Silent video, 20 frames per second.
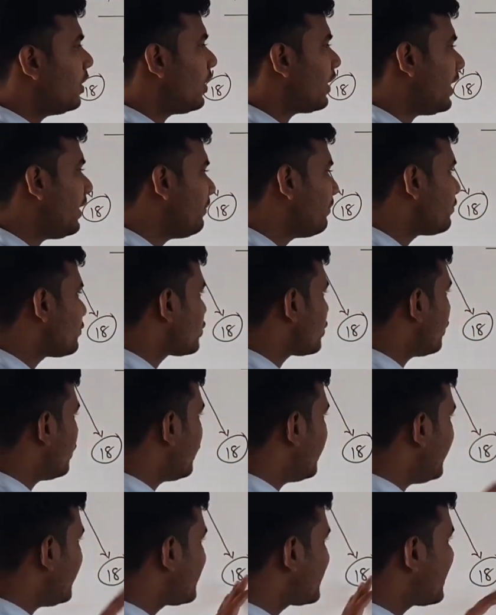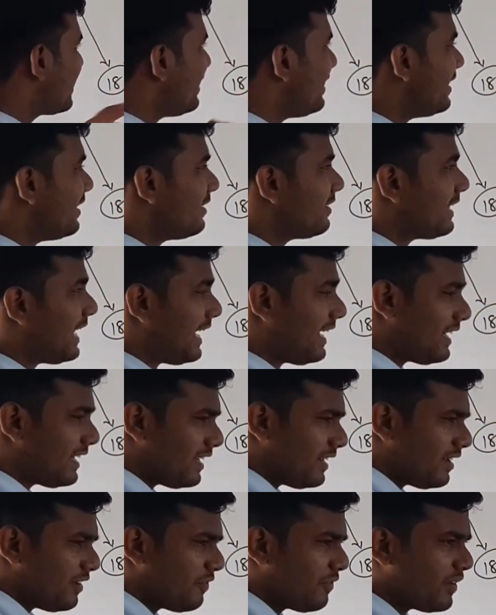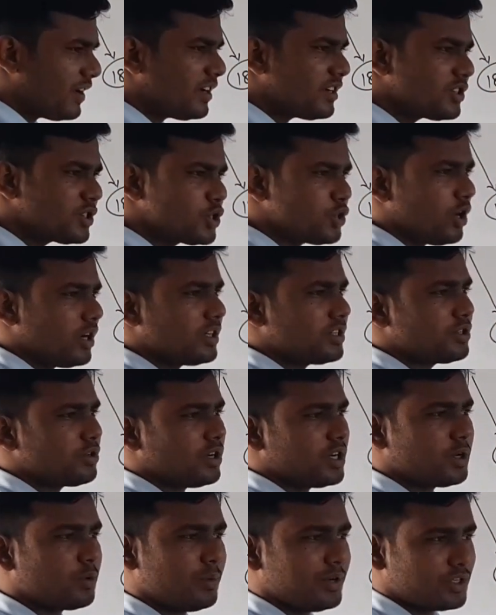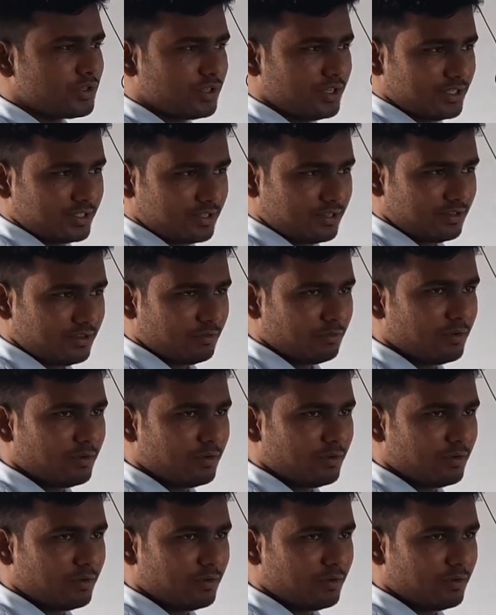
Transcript: Okay, so it's clear that the different short questions,